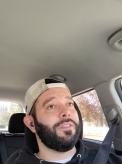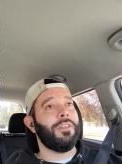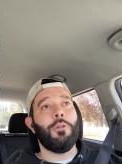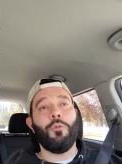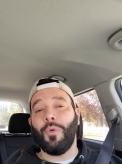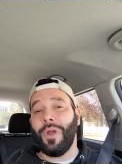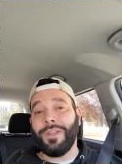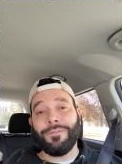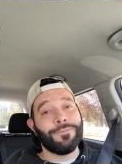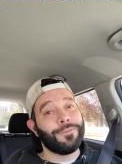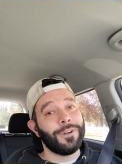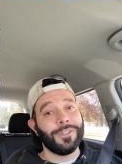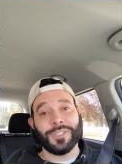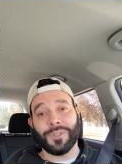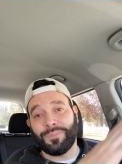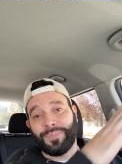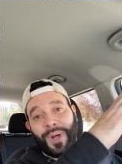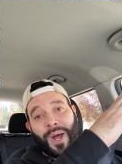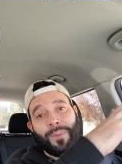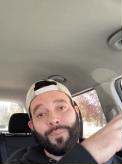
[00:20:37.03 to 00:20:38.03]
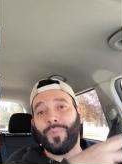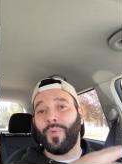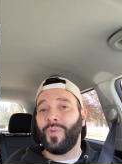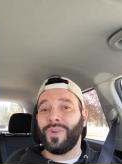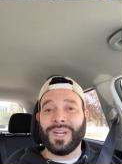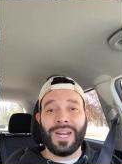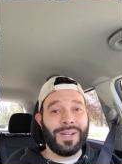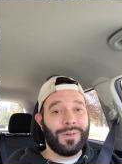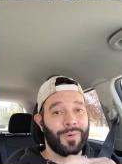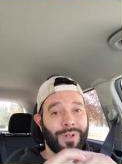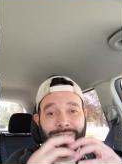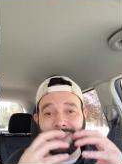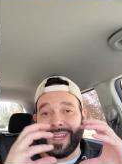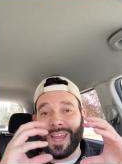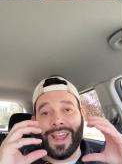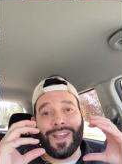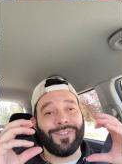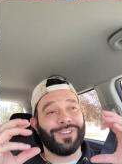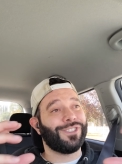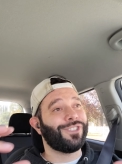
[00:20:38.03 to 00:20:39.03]
and then wait for it to pump when I once
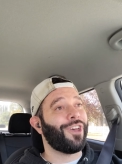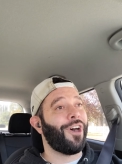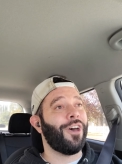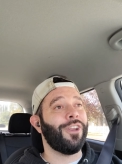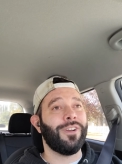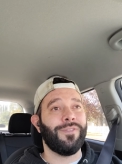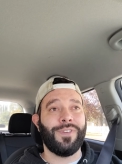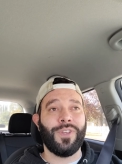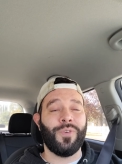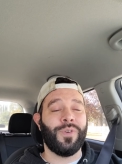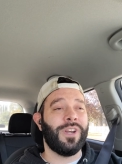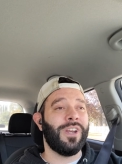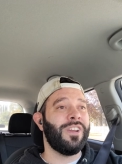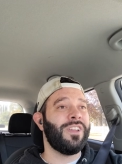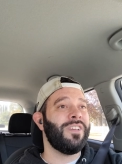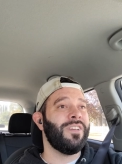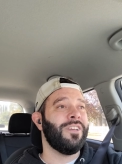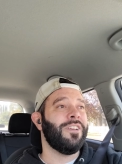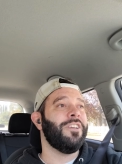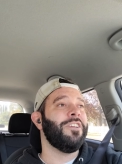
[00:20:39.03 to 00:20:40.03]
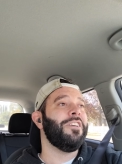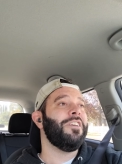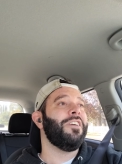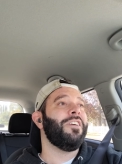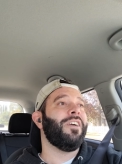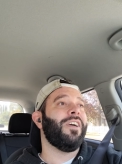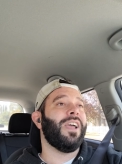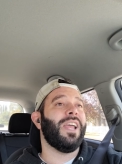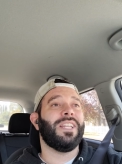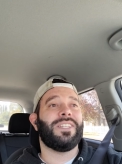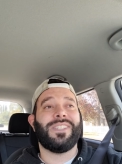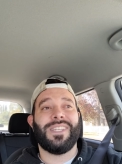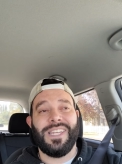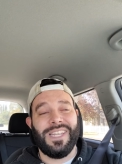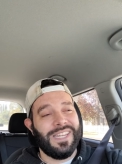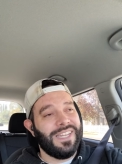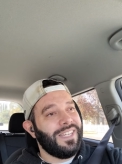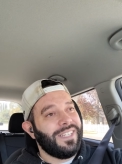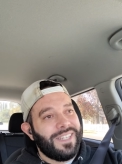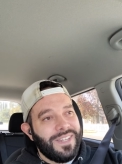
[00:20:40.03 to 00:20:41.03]
I have a ton of Unity. It's
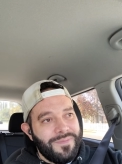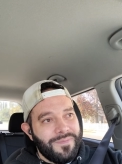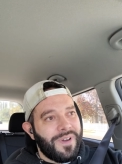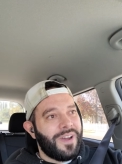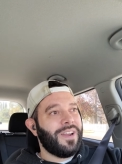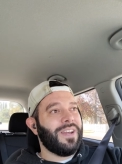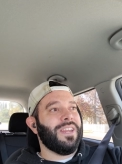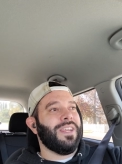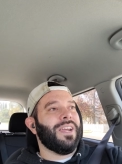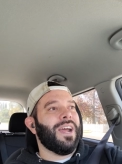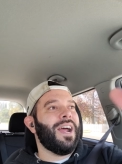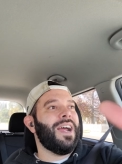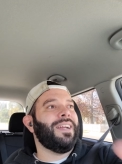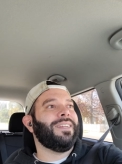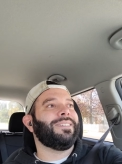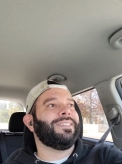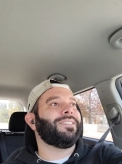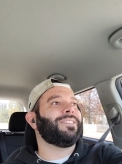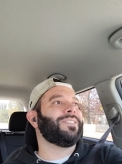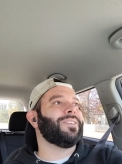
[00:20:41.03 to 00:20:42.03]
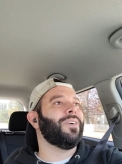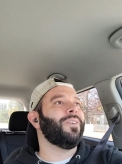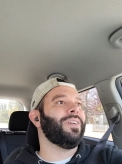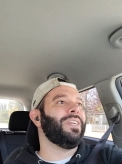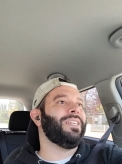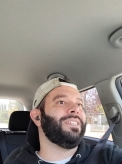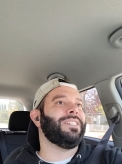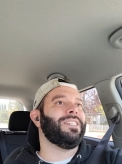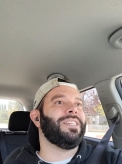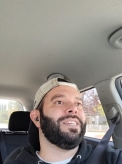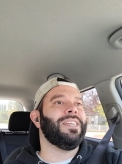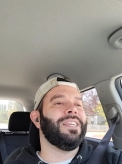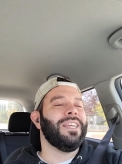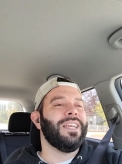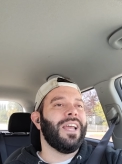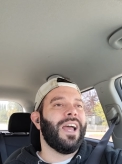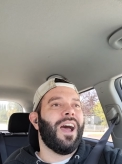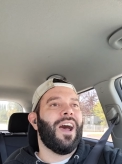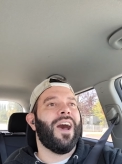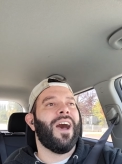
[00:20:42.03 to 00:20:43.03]
easy money, guys. It's so easy.
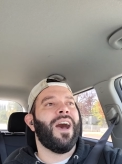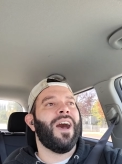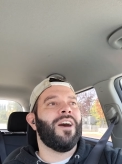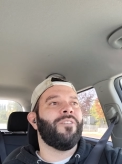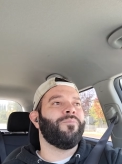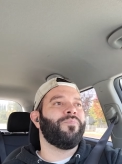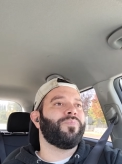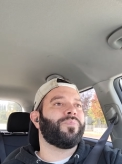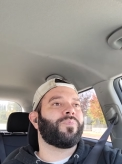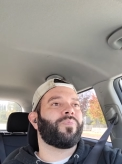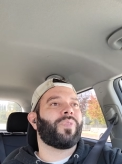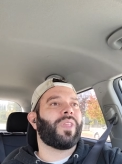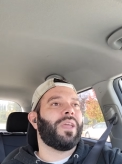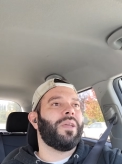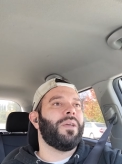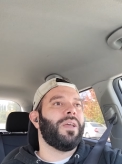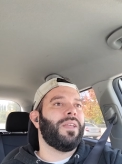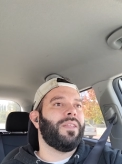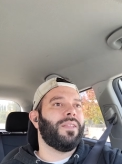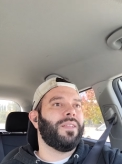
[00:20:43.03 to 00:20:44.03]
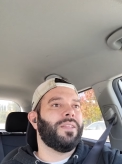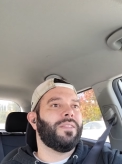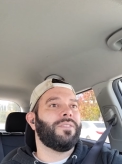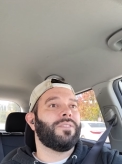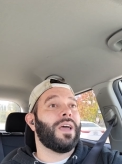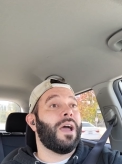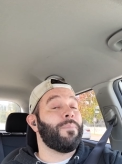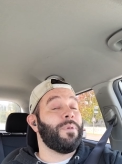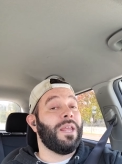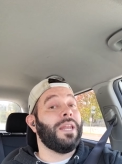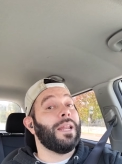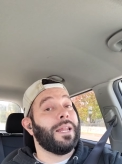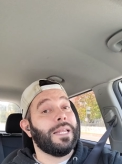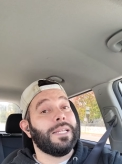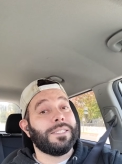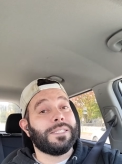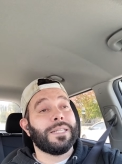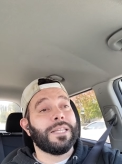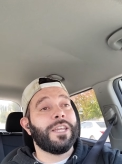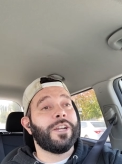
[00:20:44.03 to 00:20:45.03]
Um, I mean,
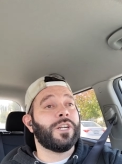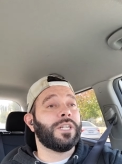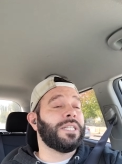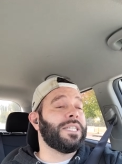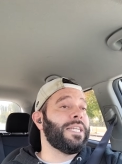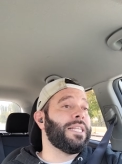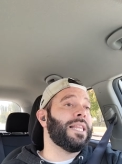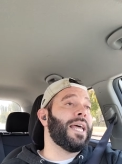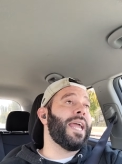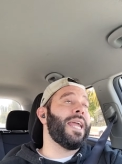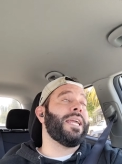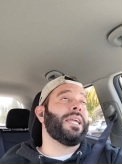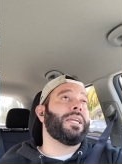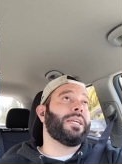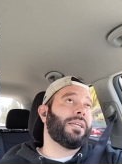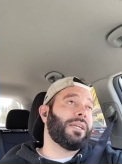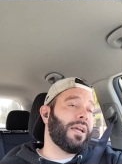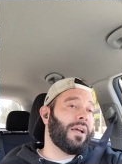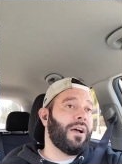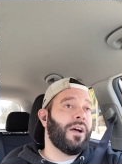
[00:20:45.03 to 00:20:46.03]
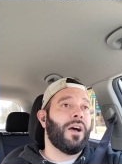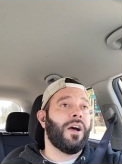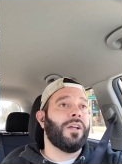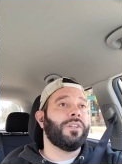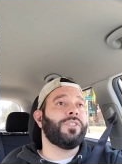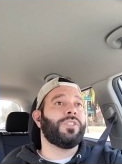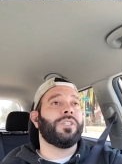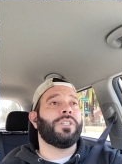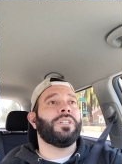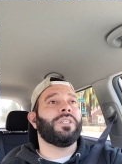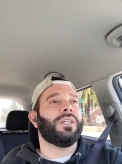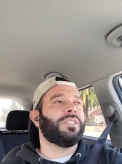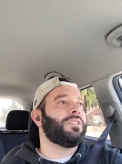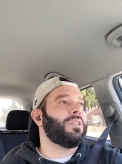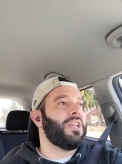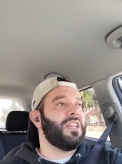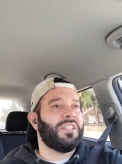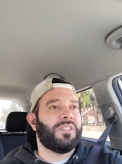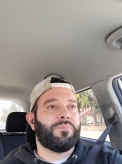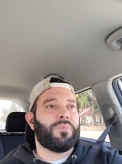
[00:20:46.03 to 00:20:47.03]
it's literally like a hundred.
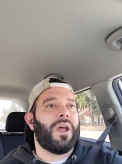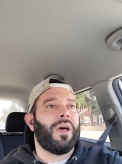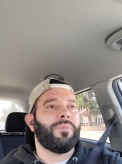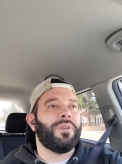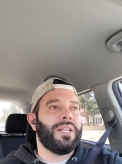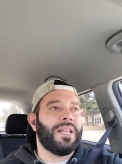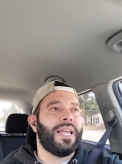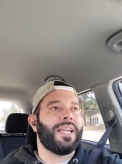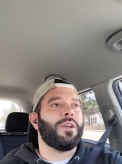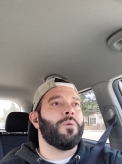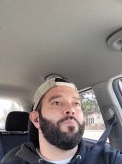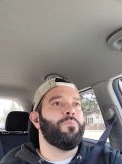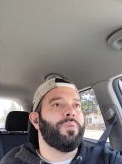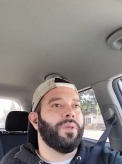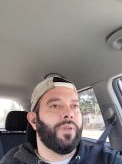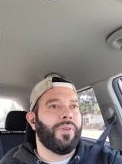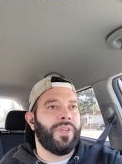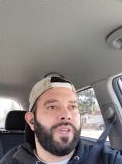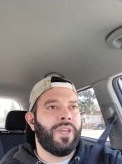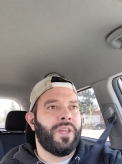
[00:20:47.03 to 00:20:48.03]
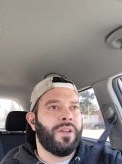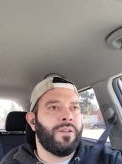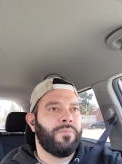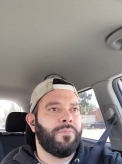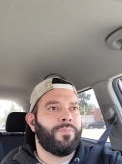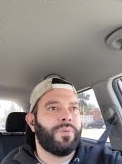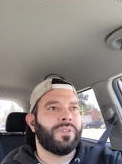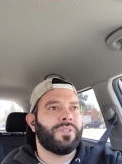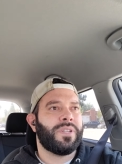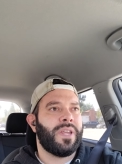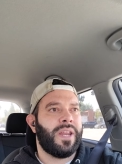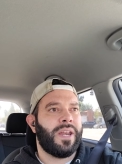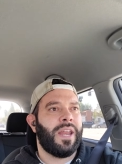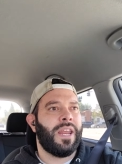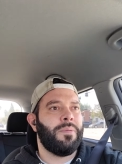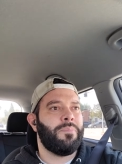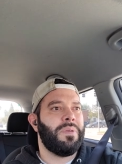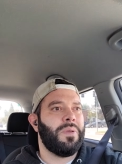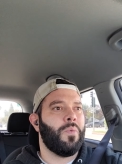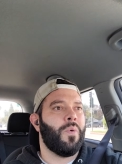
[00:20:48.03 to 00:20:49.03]
It's it's probably like a billion percent
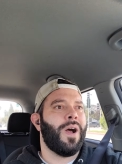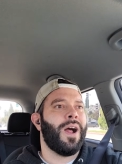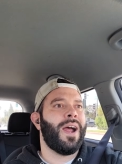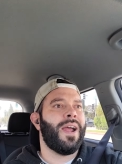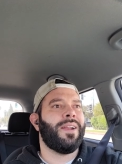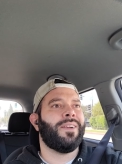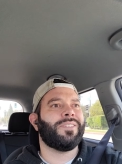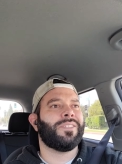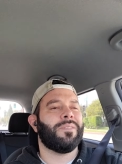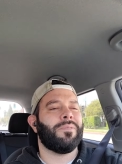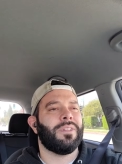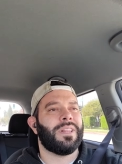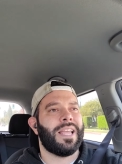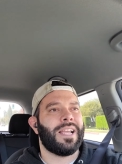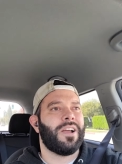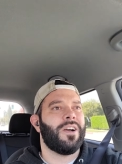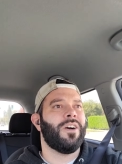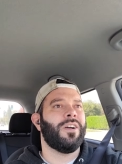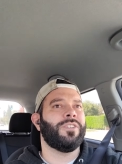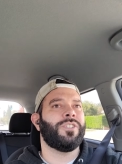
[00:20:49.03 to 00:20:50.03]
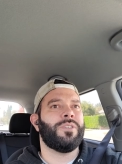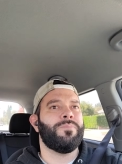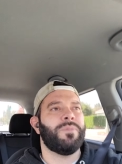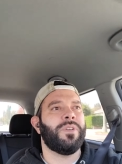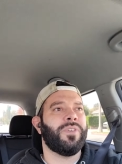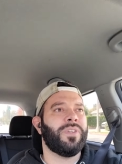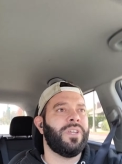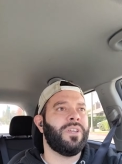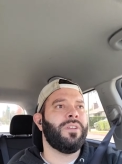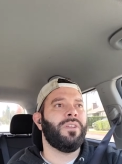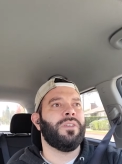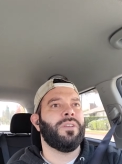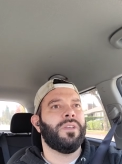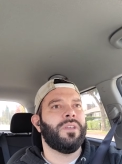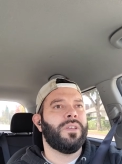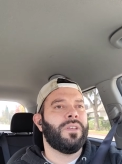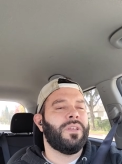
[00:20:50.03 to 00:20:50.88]
APY or something like a hundred million.